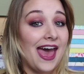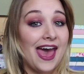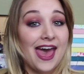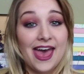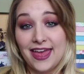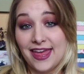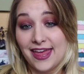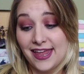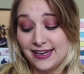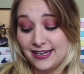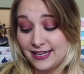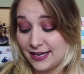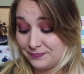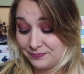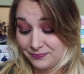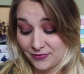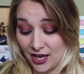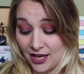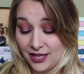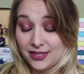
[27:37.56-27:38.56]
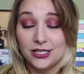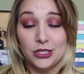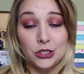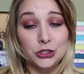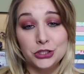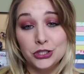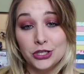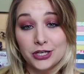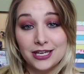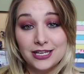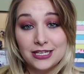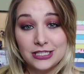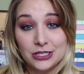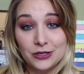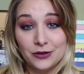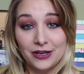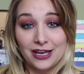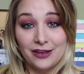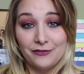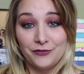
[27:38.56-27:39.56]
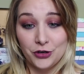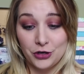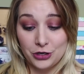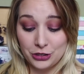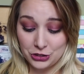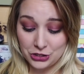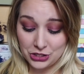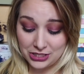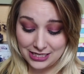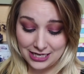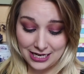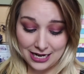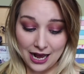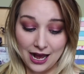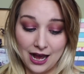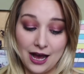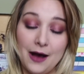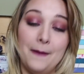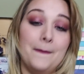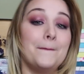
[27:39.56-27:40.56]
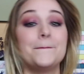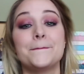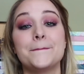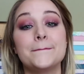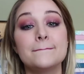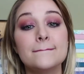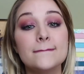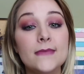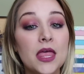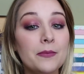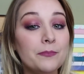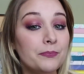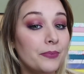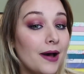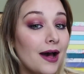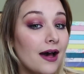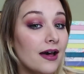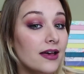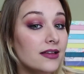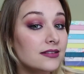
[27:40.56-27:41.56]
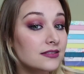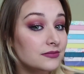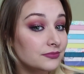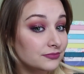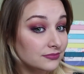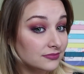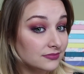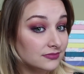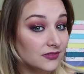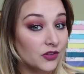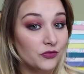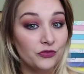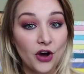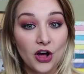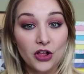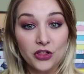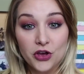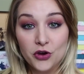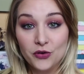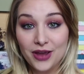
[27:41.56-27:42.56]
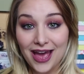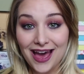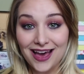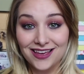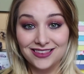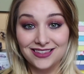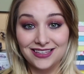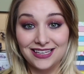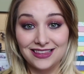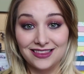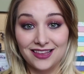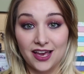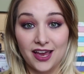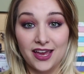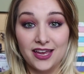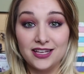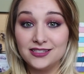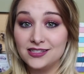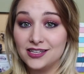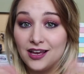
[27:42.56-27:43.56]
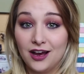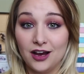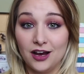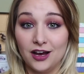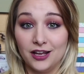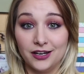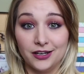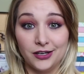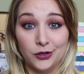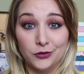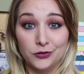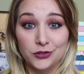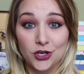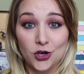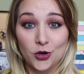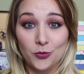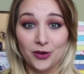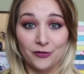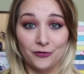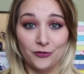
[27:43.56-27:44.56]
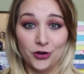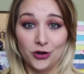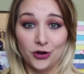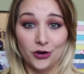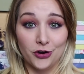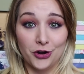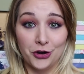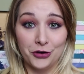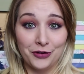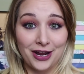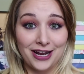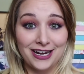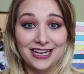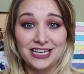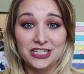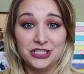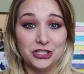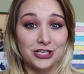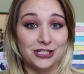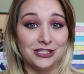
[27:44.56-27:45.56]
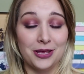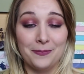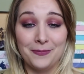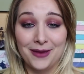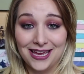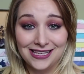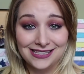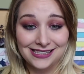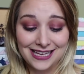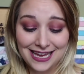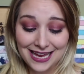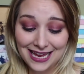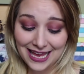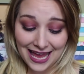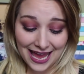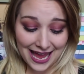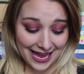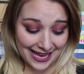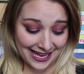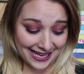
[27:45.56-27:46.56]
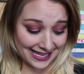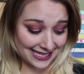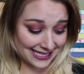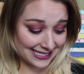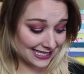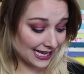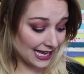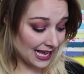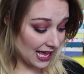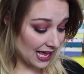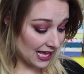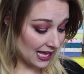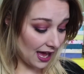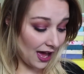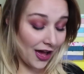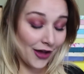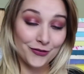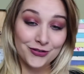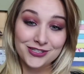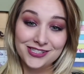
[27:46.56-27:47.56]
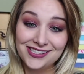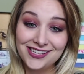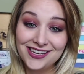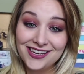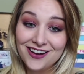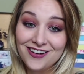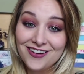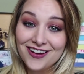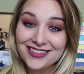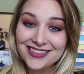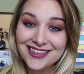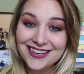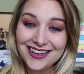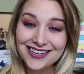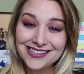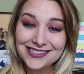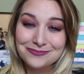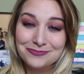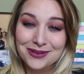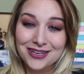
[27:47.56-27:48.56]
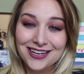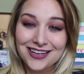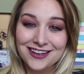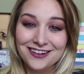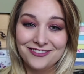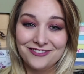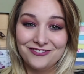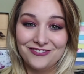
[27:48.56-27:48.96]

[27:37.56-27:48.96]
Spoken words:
and I think you should look into it if you're interested. But follow Kathleenlights on YouTube if you don't already. She's amazing, and I will see y'all at the next video.